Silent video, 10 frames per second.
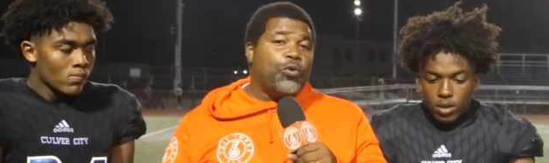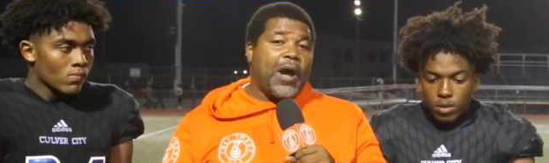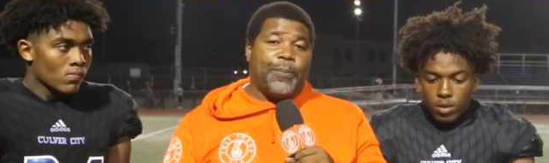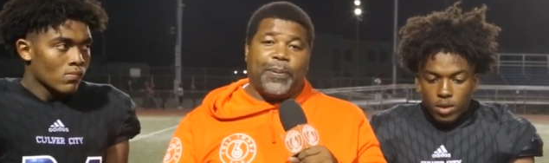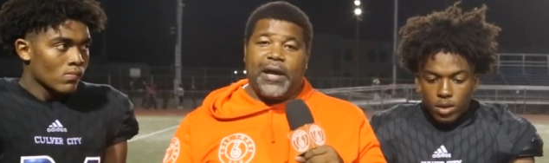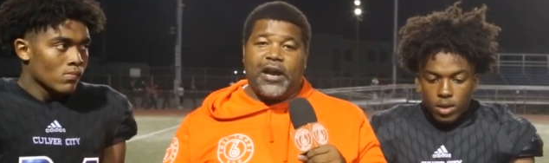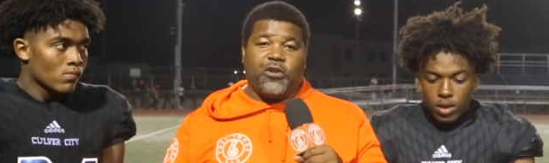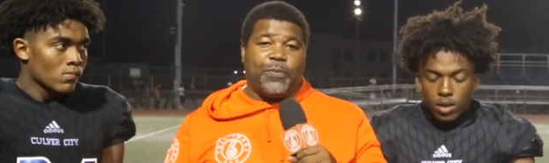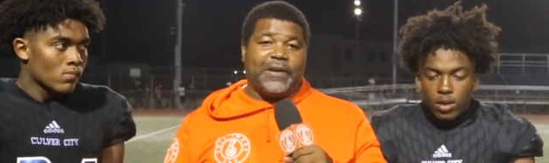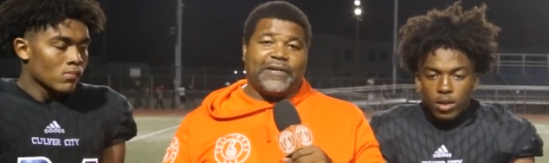Speaker 1: great
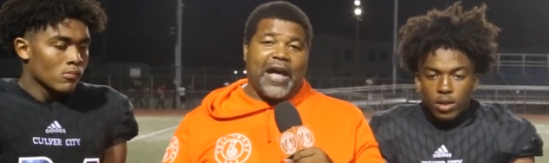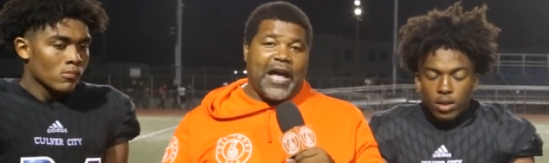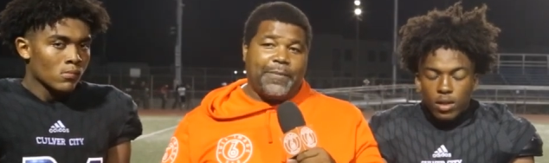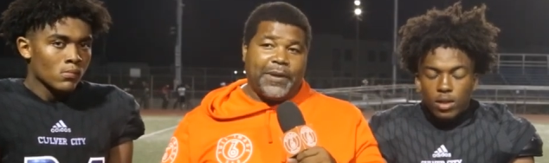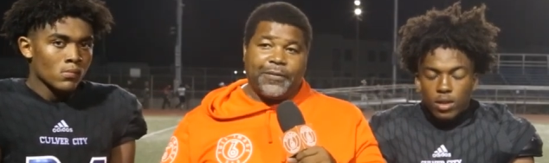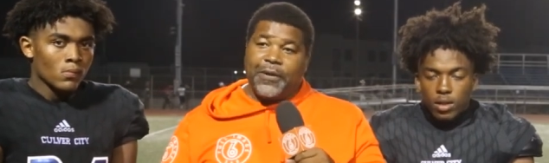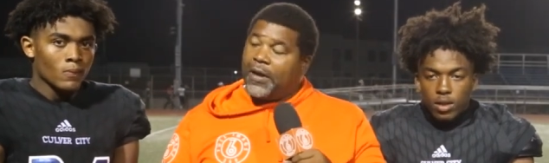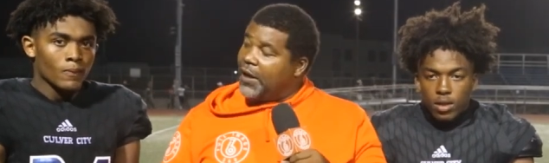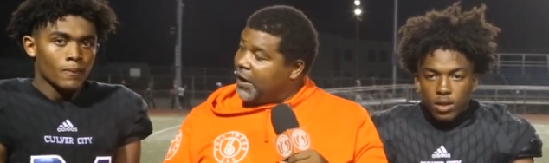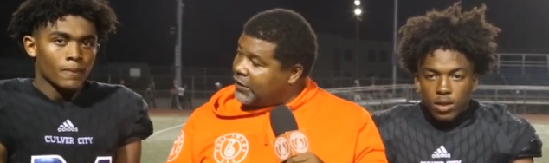players beside me.
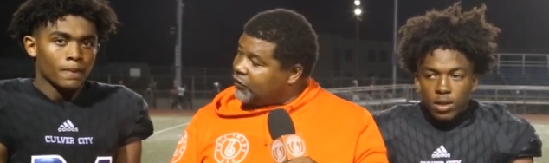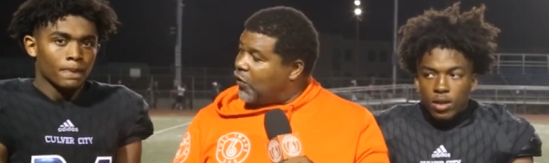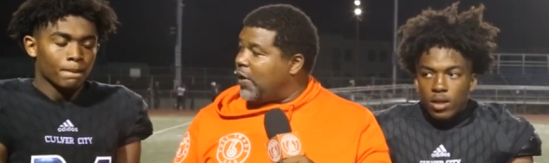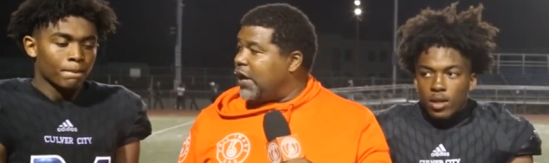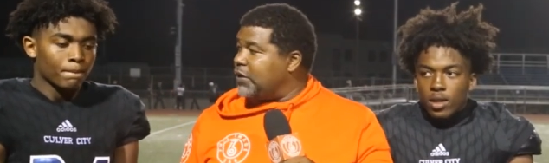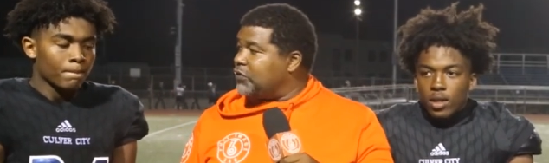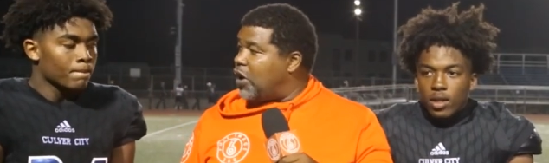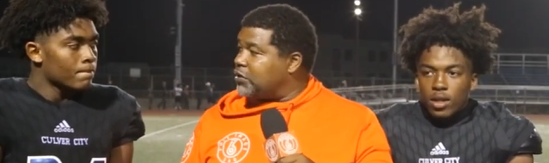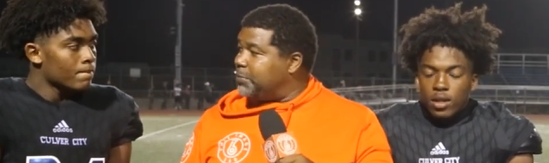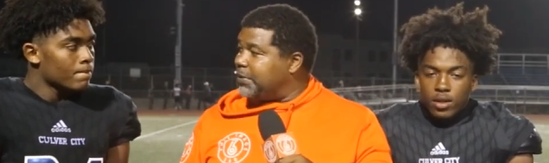Let's go ahead and
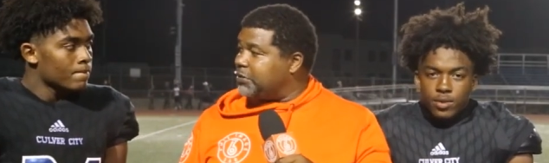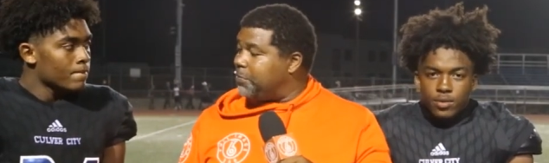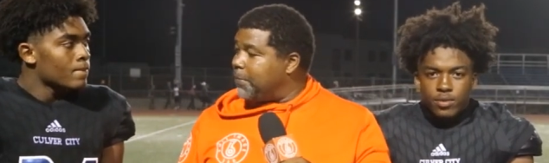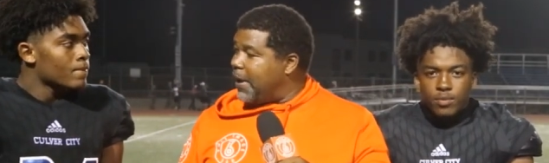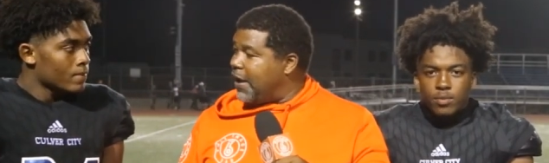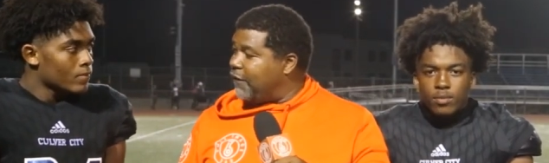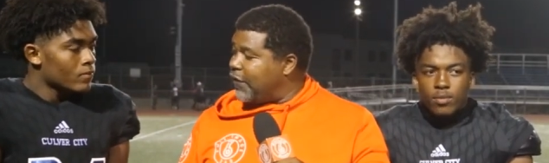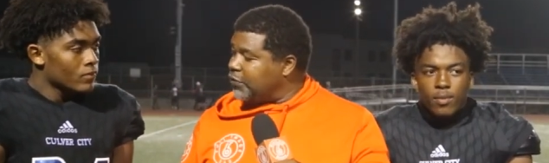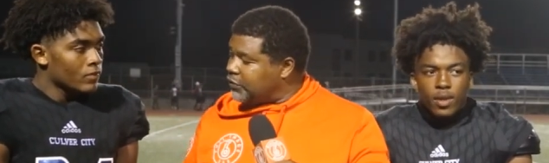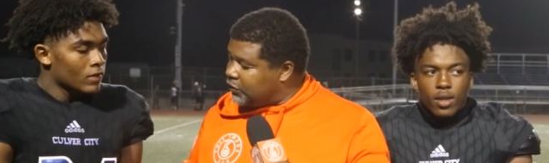talk to Mr. McMahon
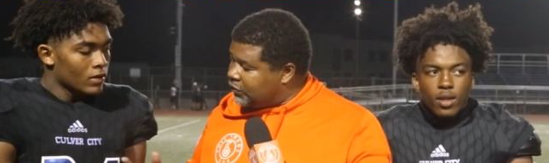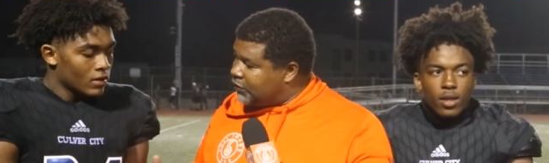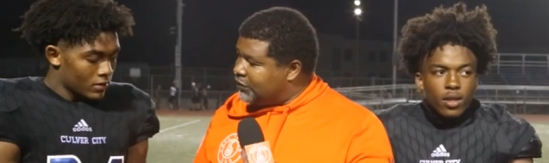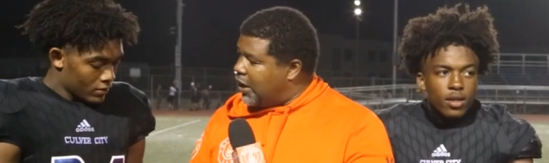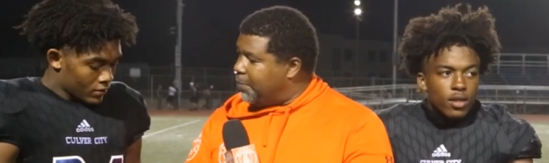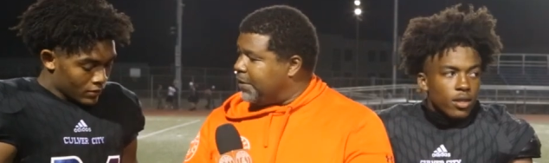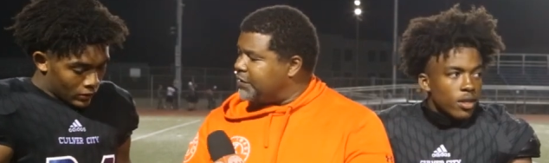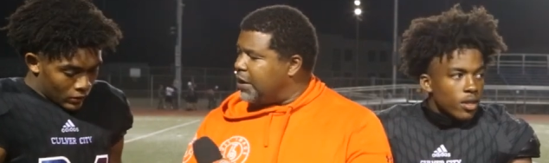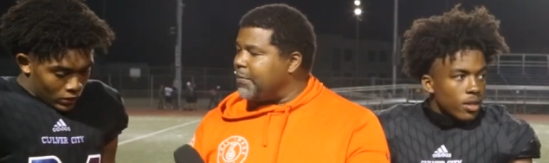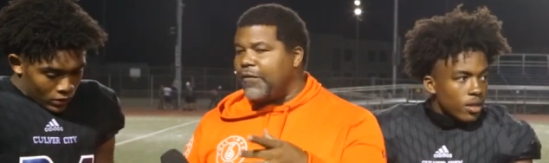first. Tell me,
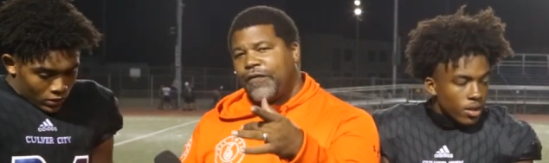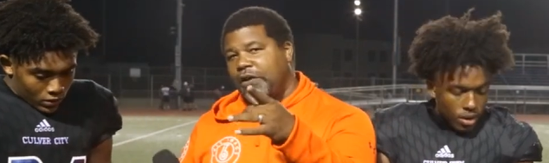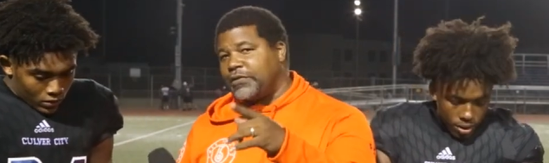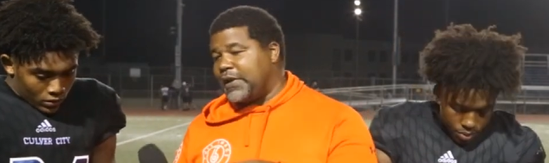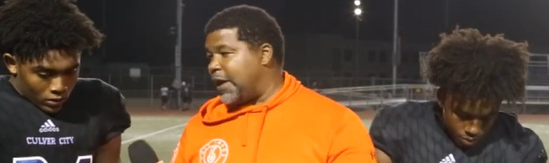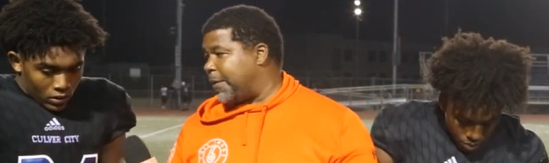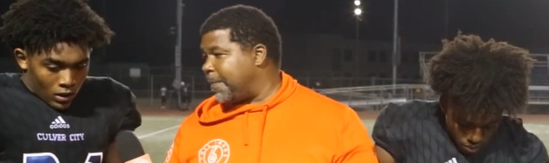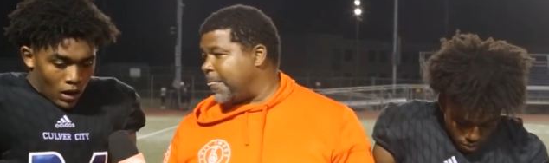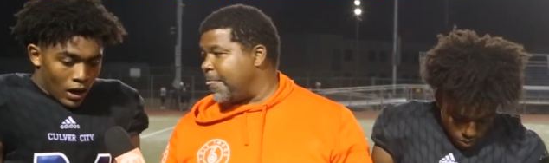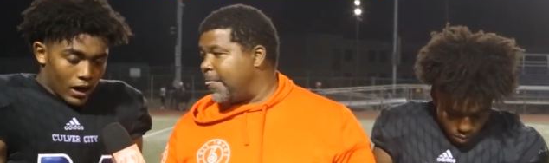tell me your first name.
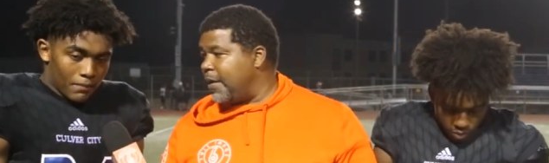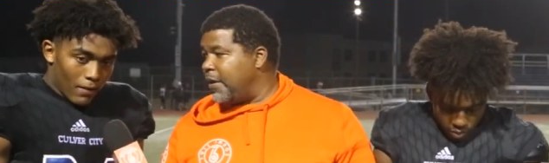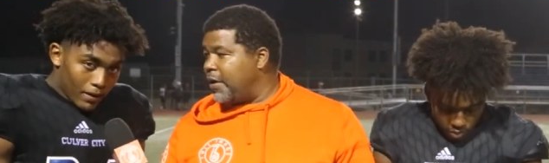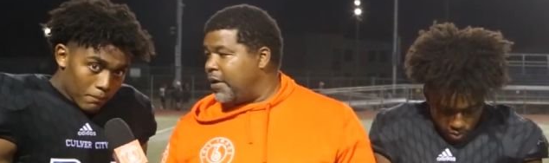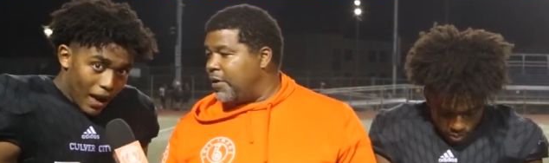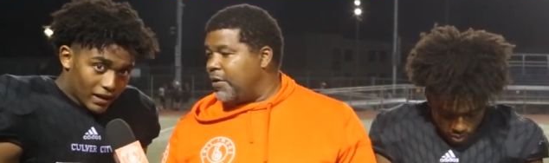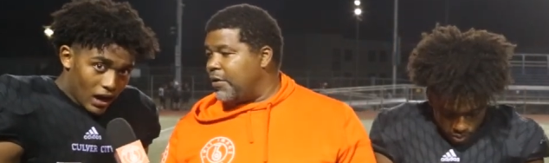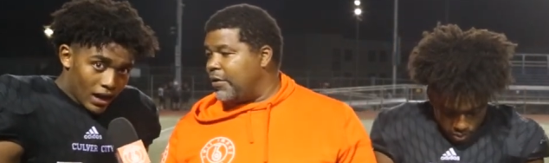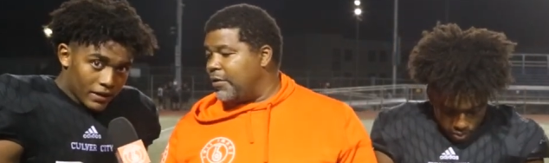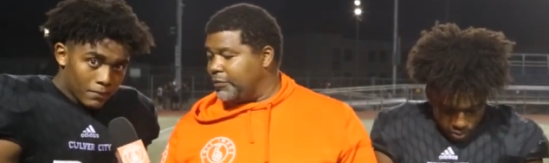
Speaker 2: Um, uh,
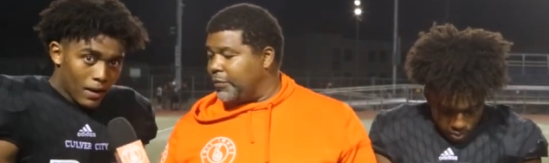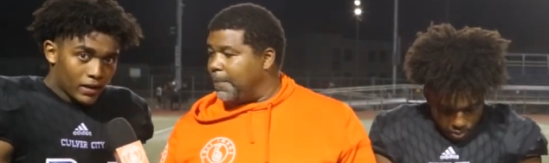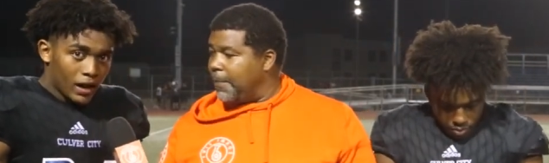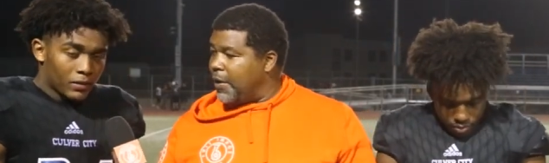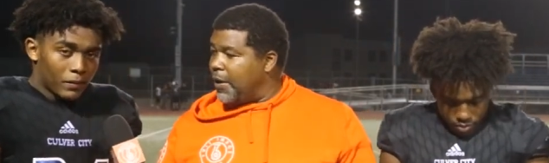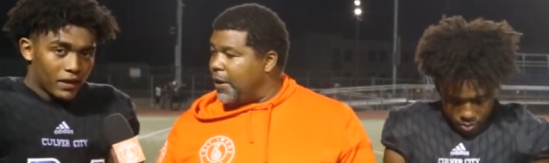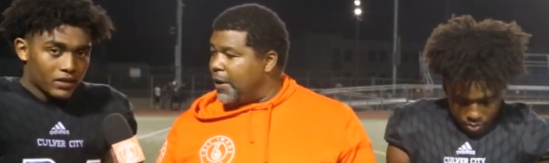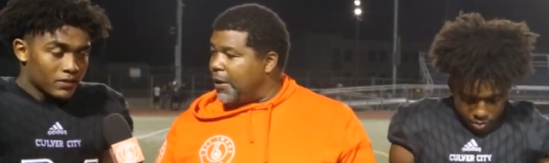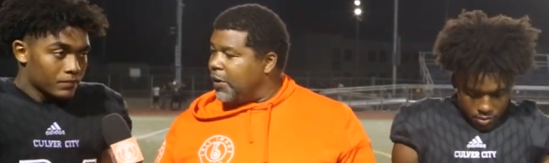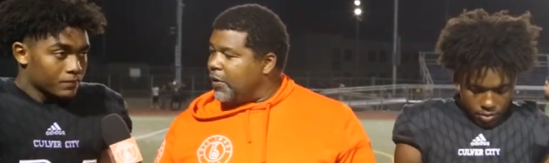Malachi, Malachi McMahon.
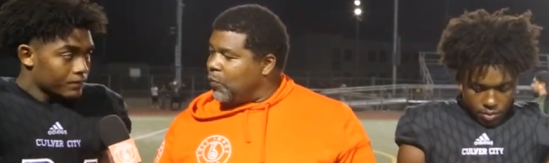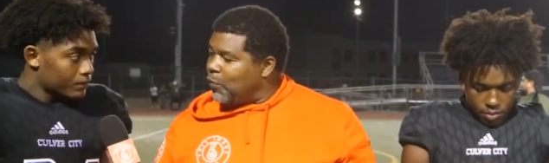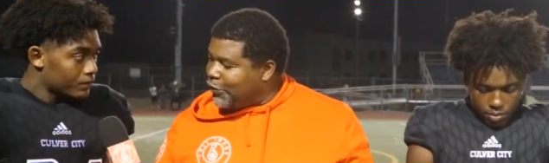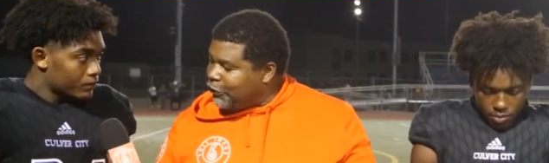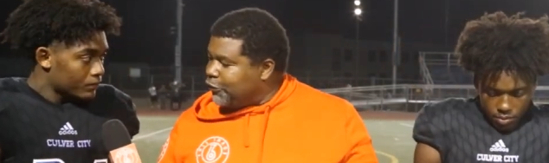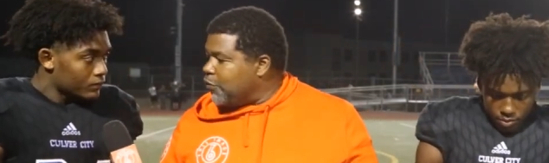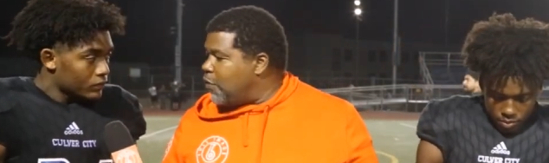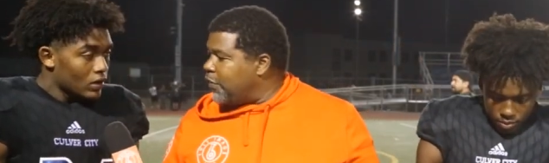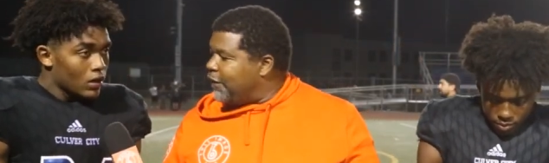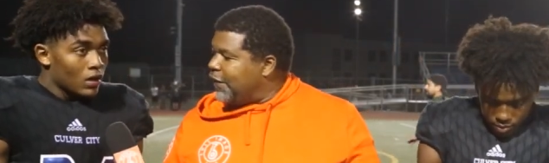
Speaker 1: What'd you do on the